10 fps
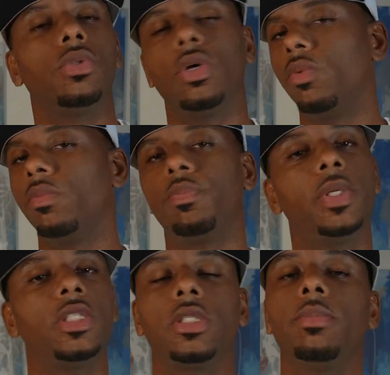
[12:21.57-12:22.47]
Don't
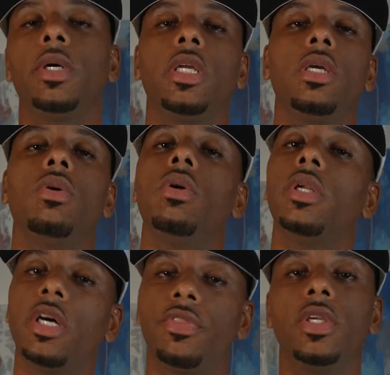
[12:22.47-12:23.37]
pitch your money on
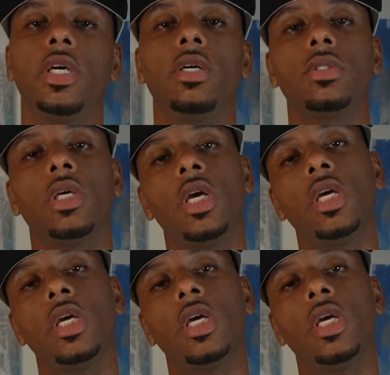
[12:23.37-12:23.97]
nothing else.